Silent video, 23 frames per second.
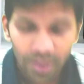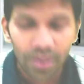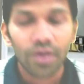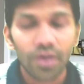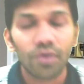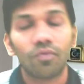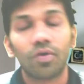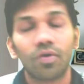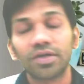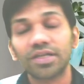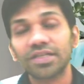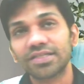
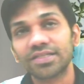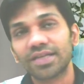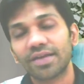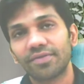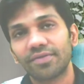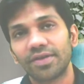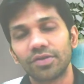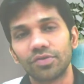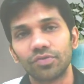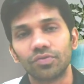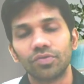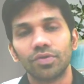What is
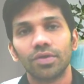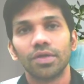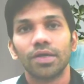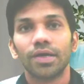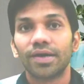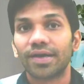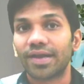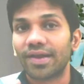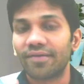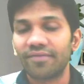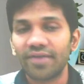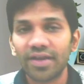revenue?
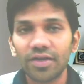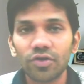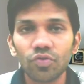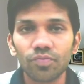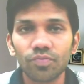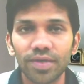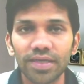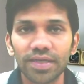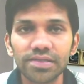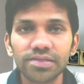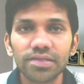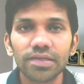Revenue
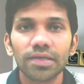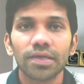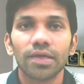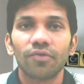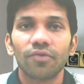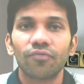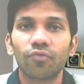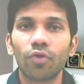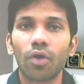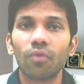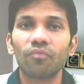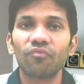means
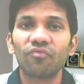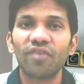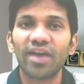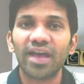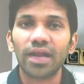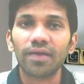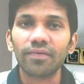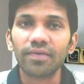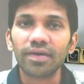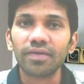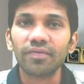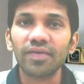from
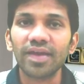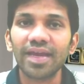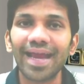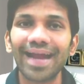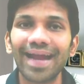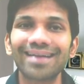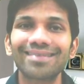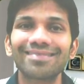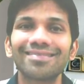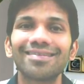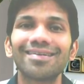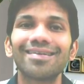wherever we
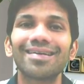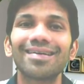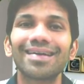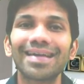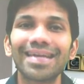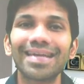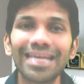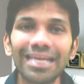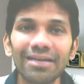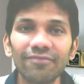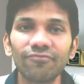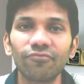get the
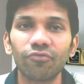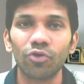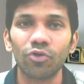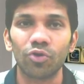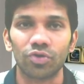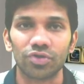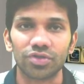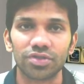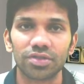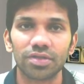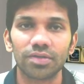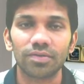
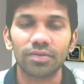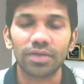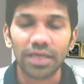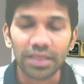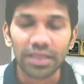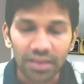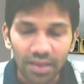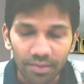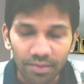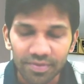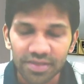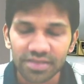inflows in
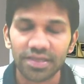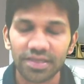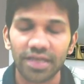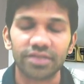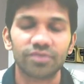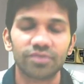the business,